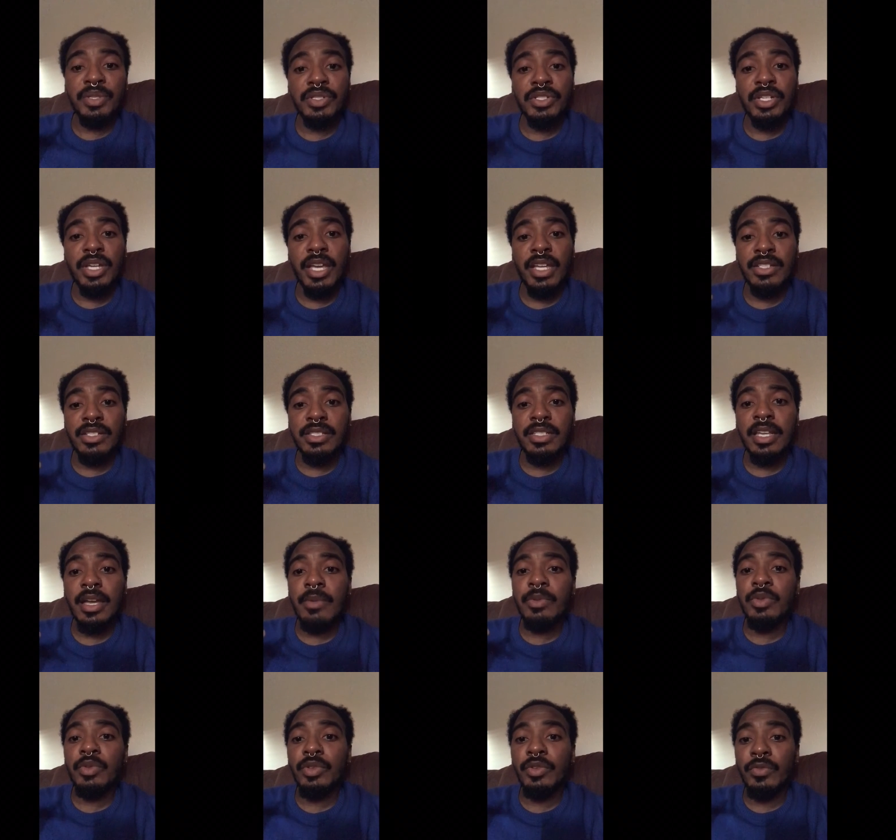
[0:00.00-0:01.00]
to change. It's
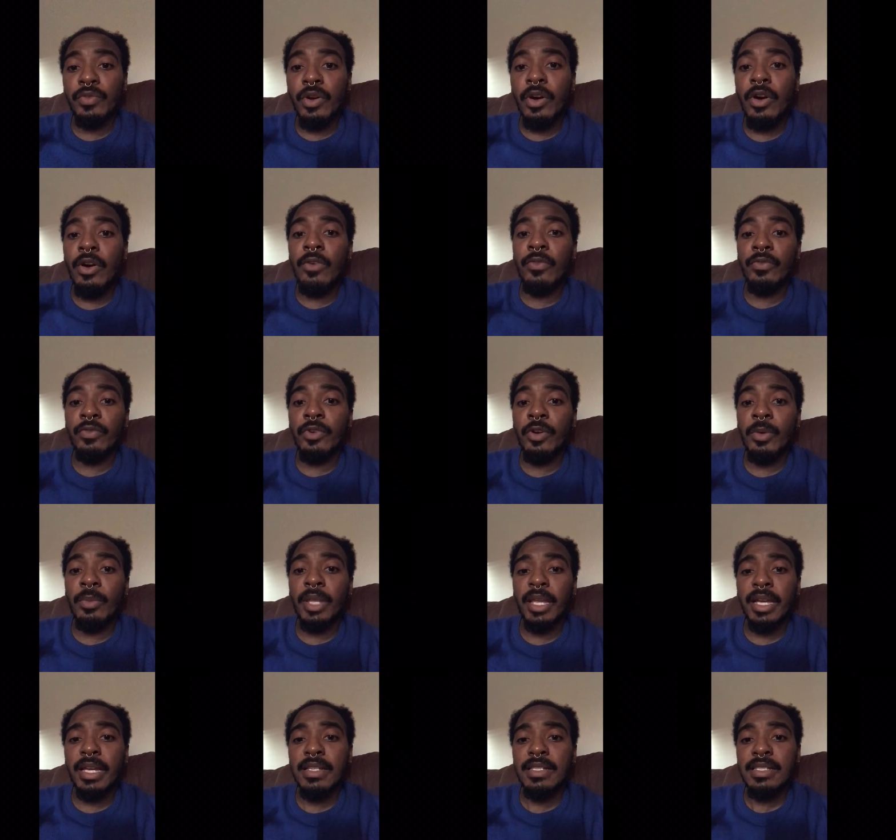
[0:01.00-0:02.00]
time to evolve from,
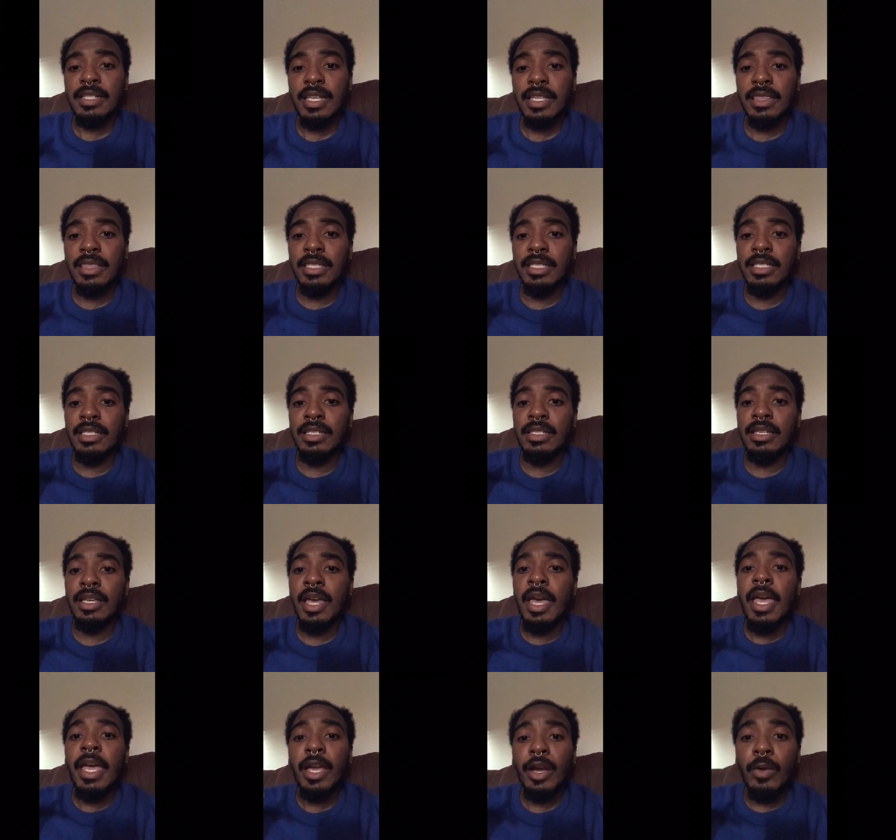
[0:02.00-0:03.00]
like I said, the
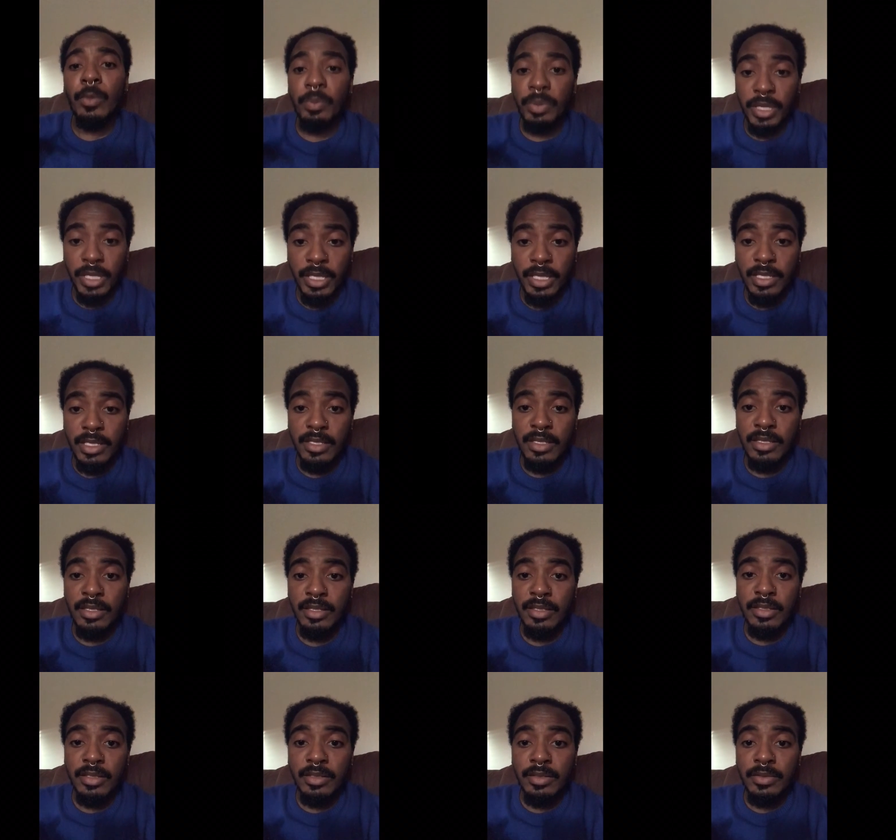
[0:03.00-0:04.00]
helpee
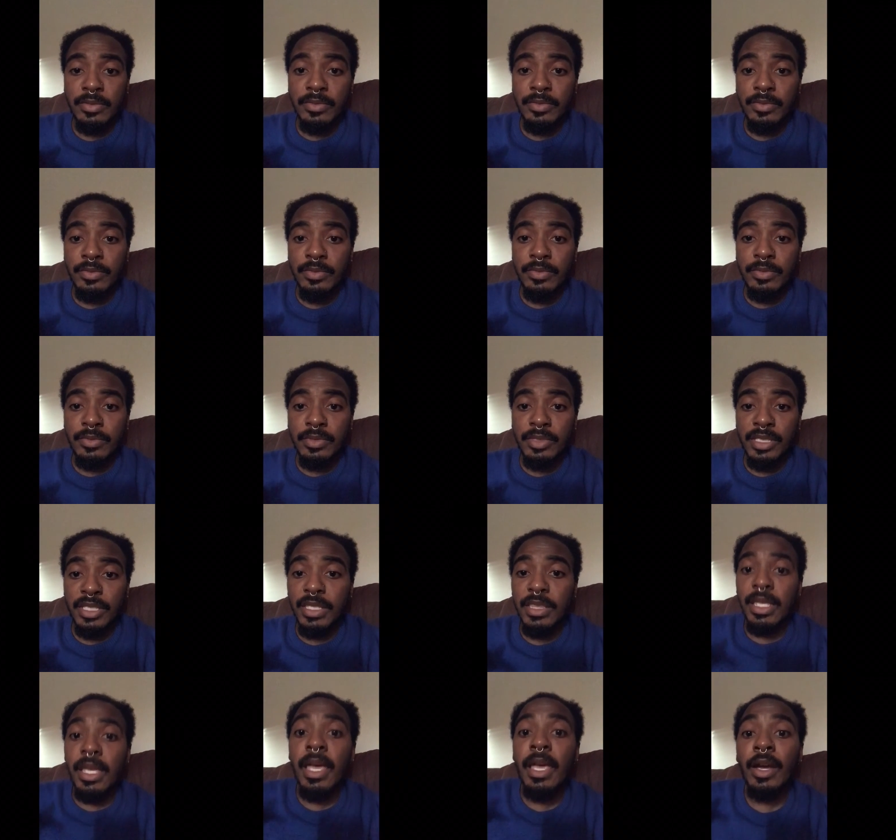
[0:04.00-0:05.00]

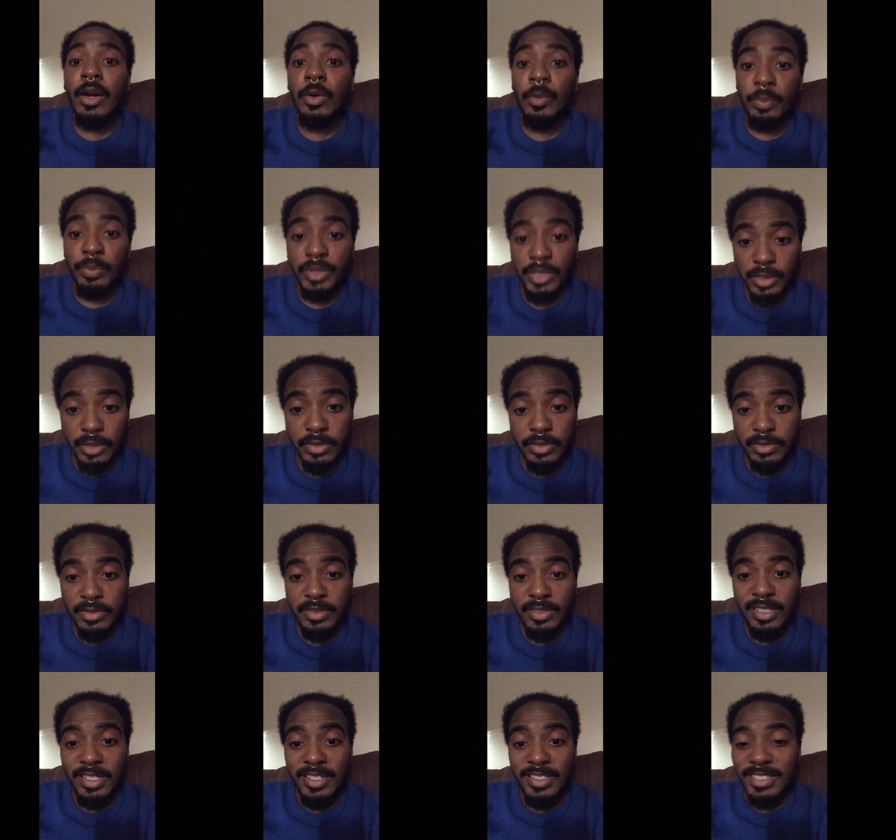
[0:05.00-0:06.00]
to the helped,
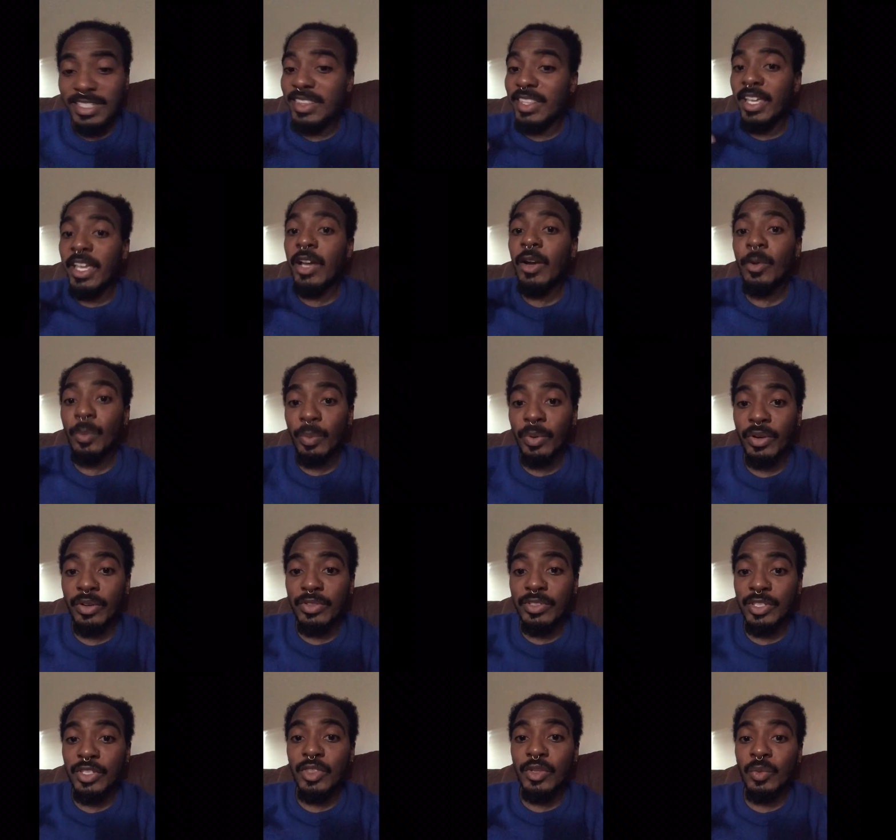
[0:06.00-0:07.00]
to the
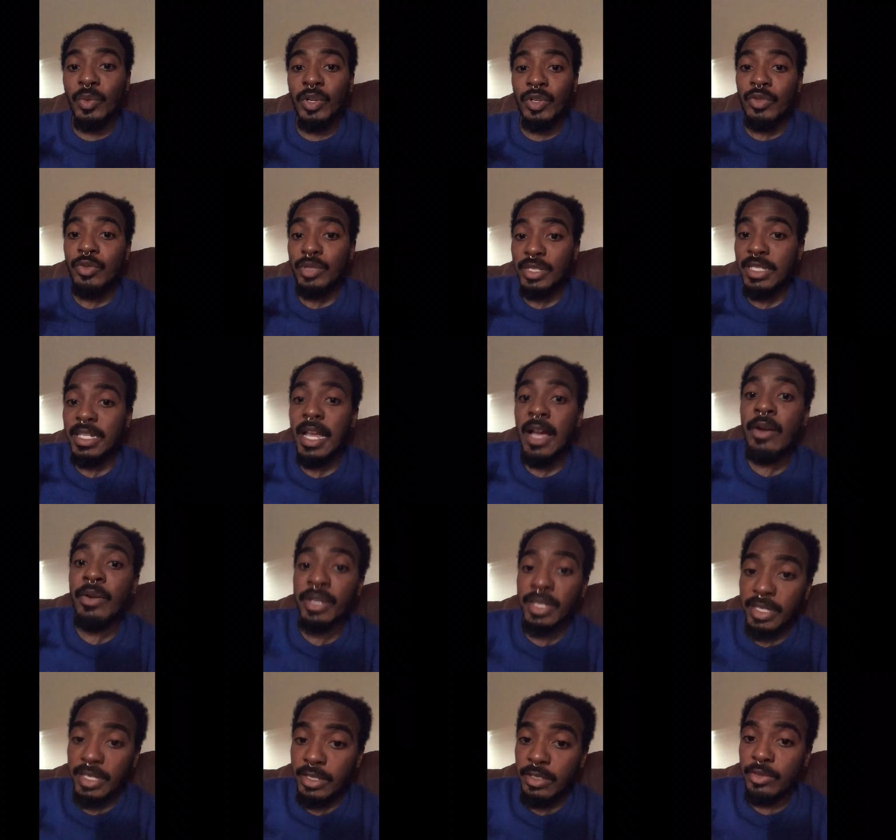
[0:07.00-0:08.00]
helper, to the one who is now
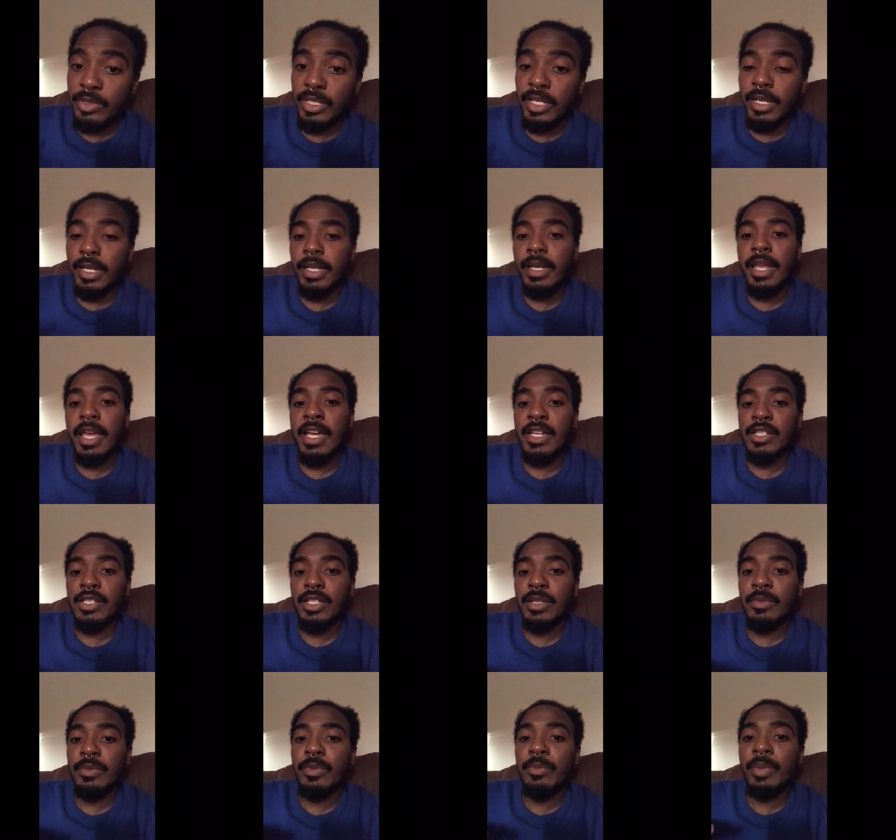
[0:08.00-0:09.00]
healed and can
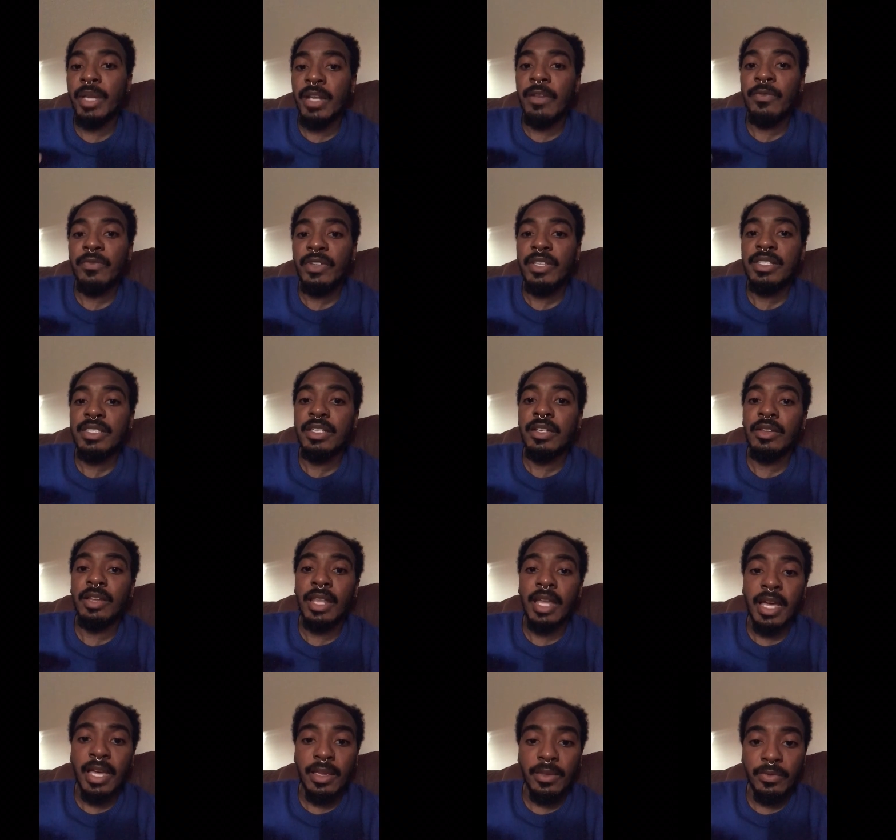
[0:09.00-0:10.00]
actually manifest their
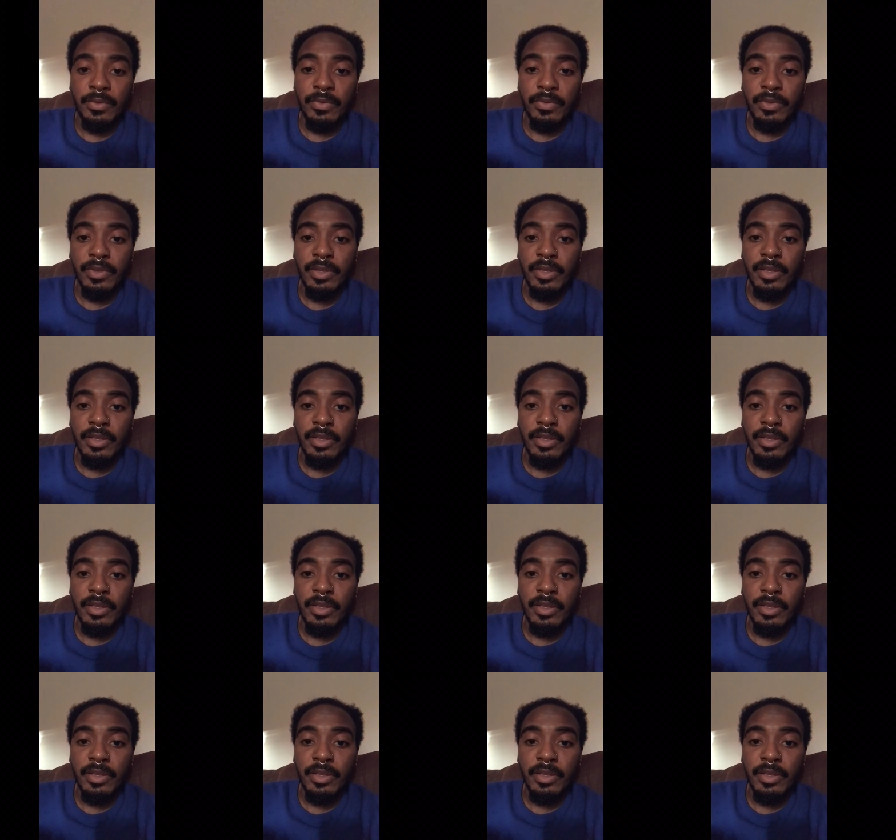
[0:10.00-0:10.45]
life.